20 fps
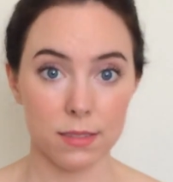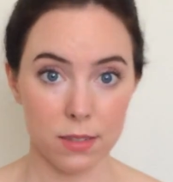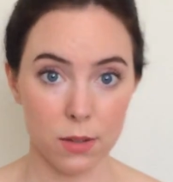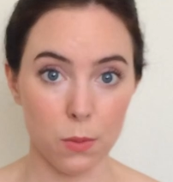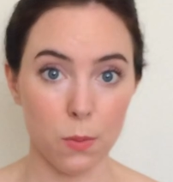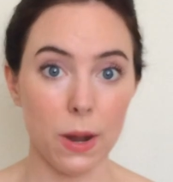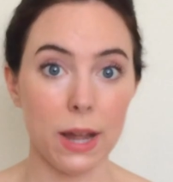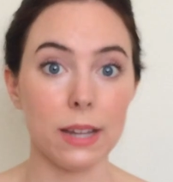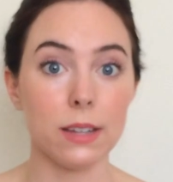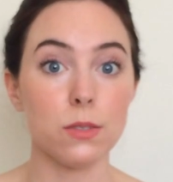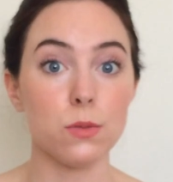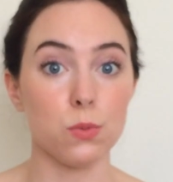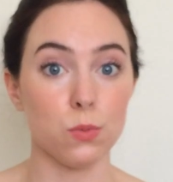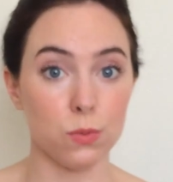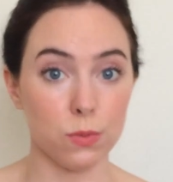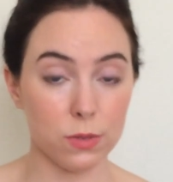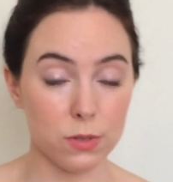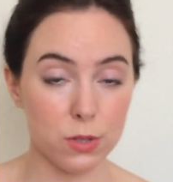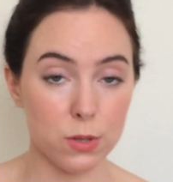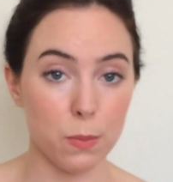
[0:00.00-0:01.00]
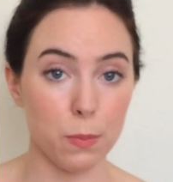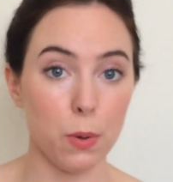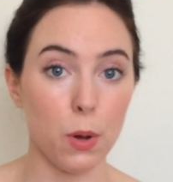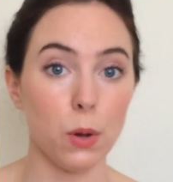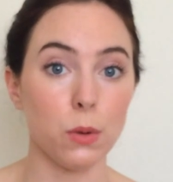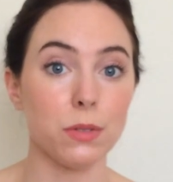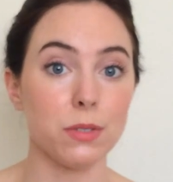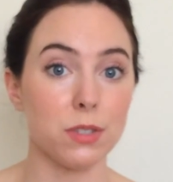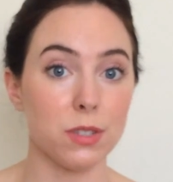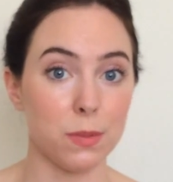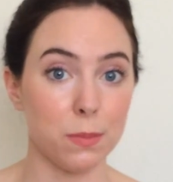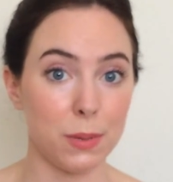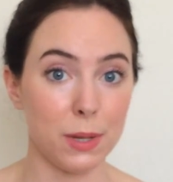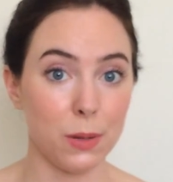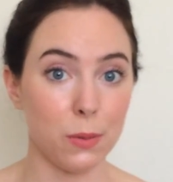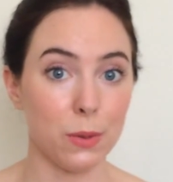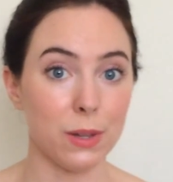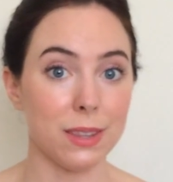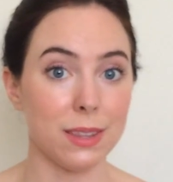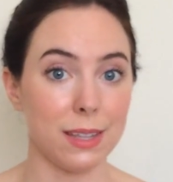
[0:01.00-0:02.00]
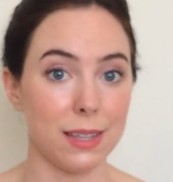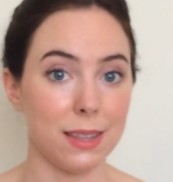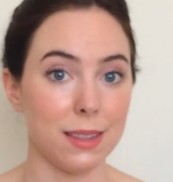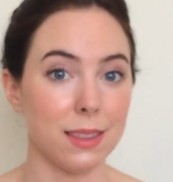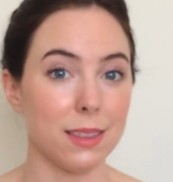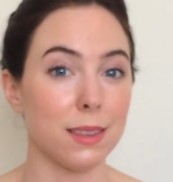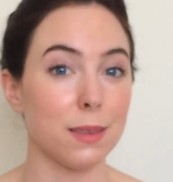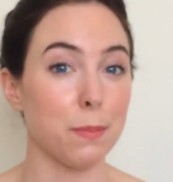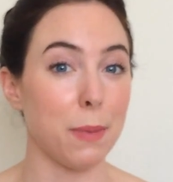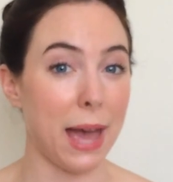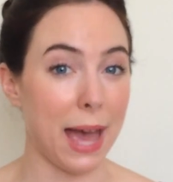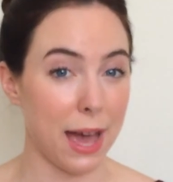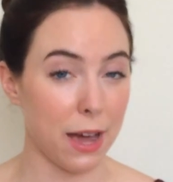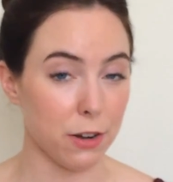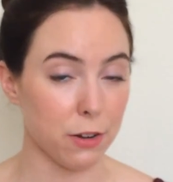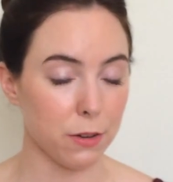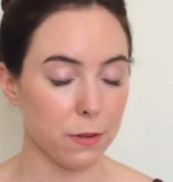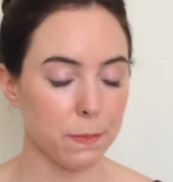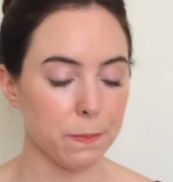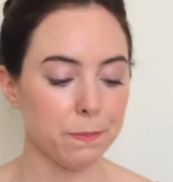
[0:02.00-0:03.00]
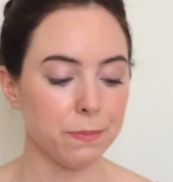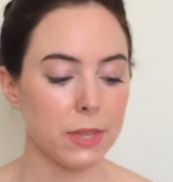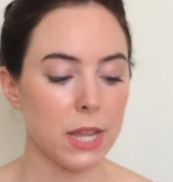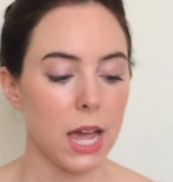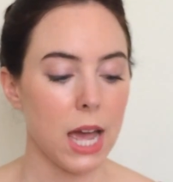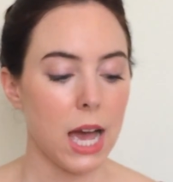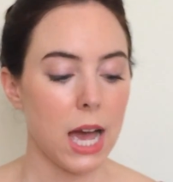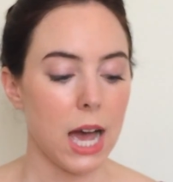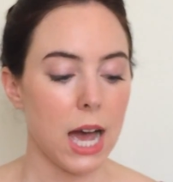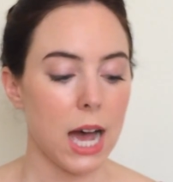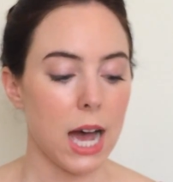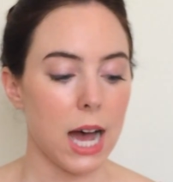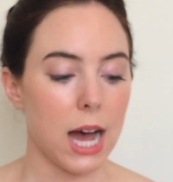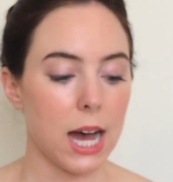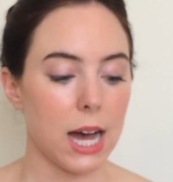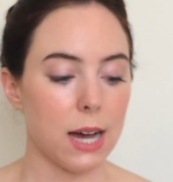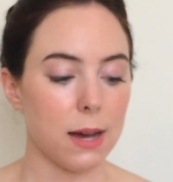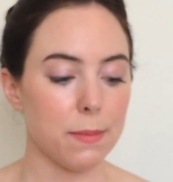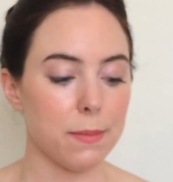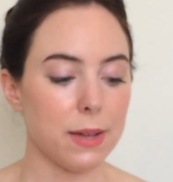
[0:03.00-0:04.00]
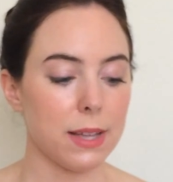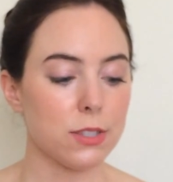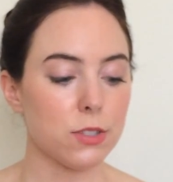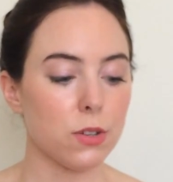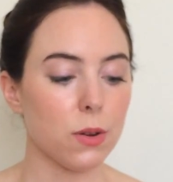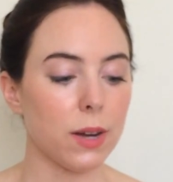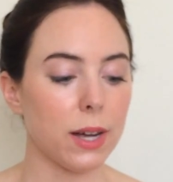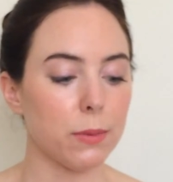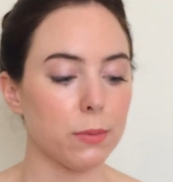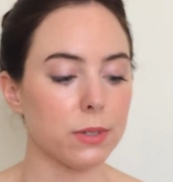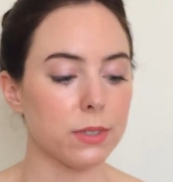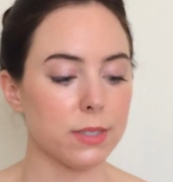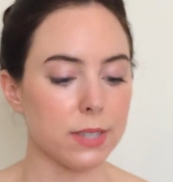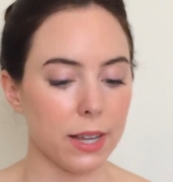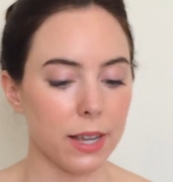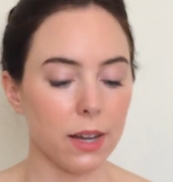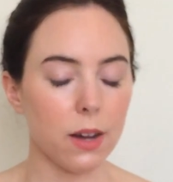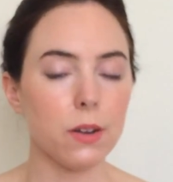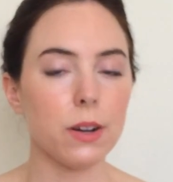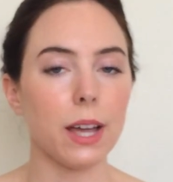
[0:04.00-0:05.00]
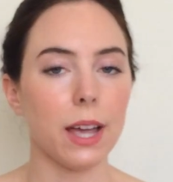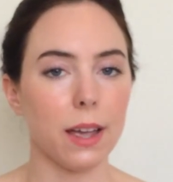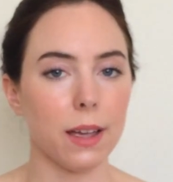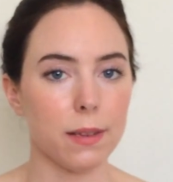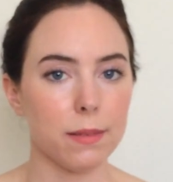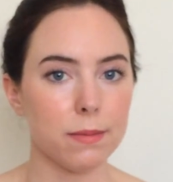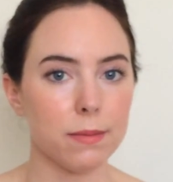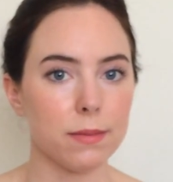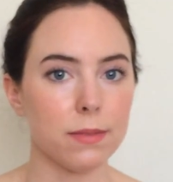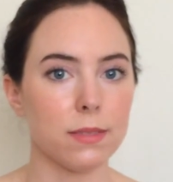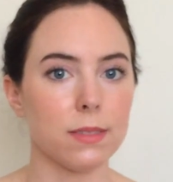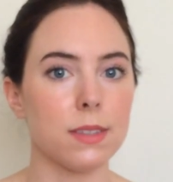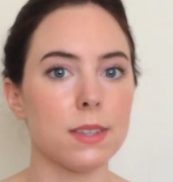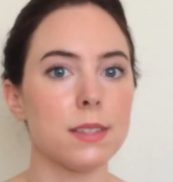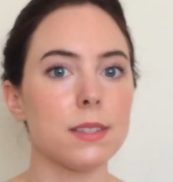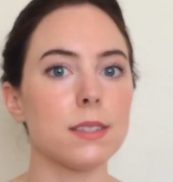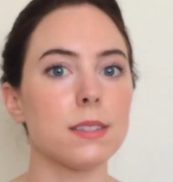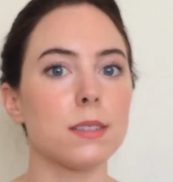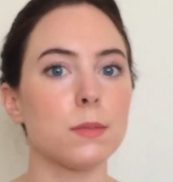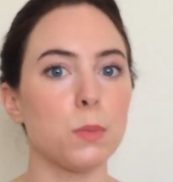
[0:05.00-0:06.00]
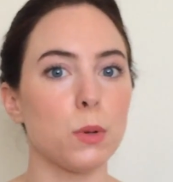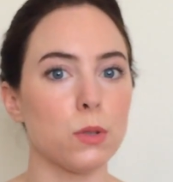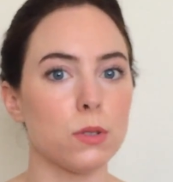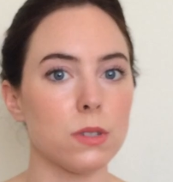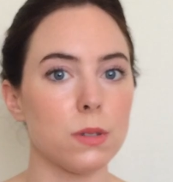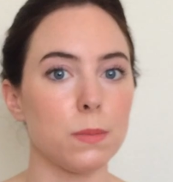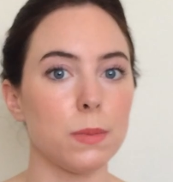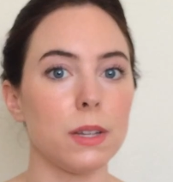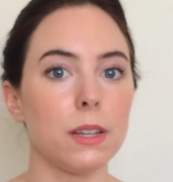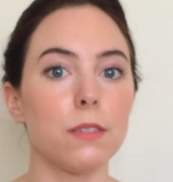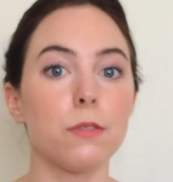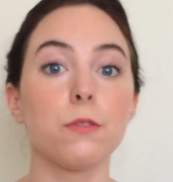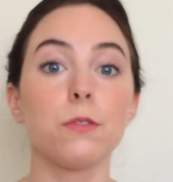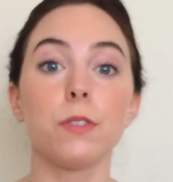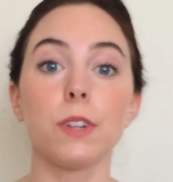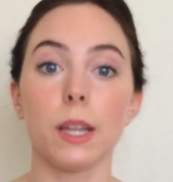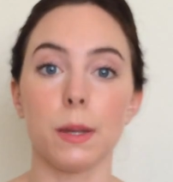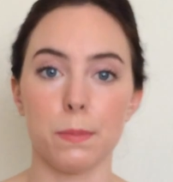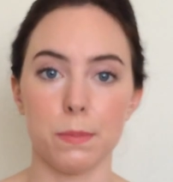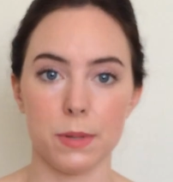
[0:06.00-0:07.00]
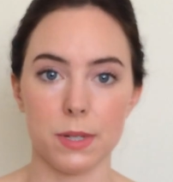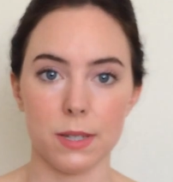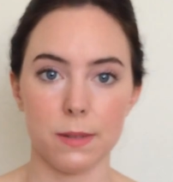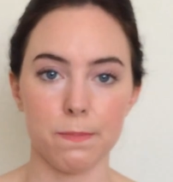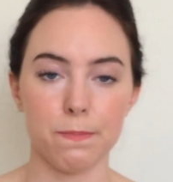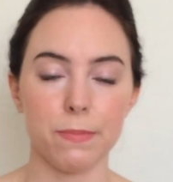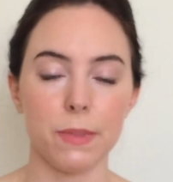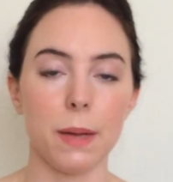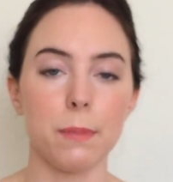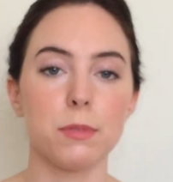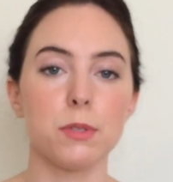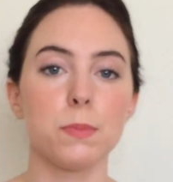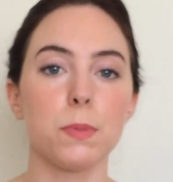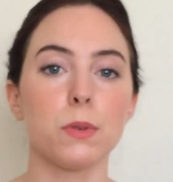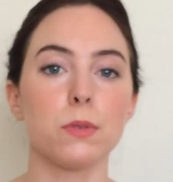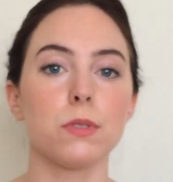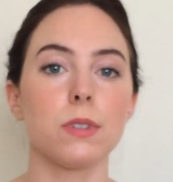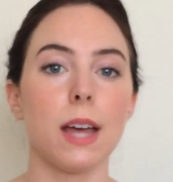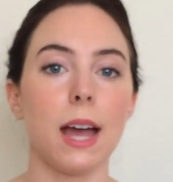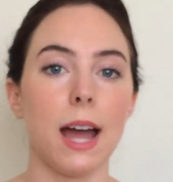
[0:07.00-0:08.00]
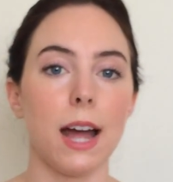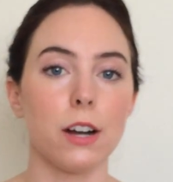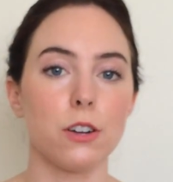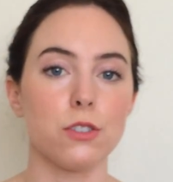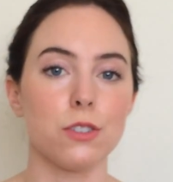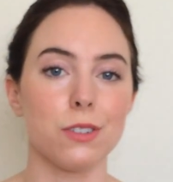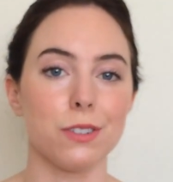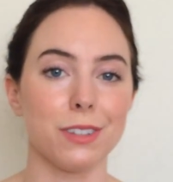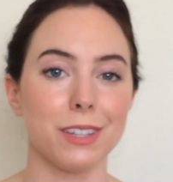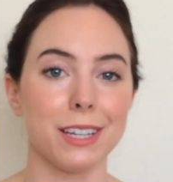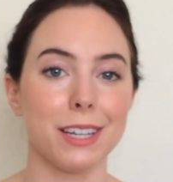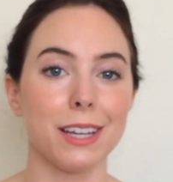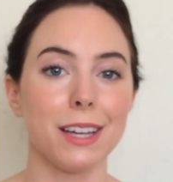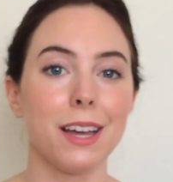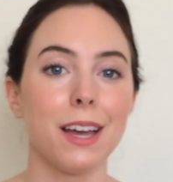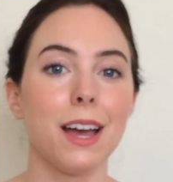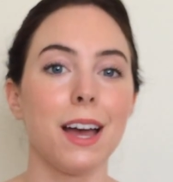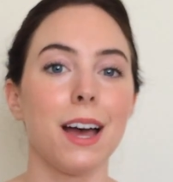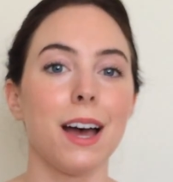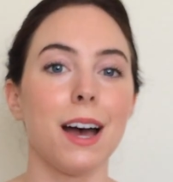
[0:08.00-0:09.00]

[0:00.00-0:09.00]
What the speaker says: the way it's supposed to be within the pattern. So I would say, okay, this is supposed to be flipped. I'm supposed to actually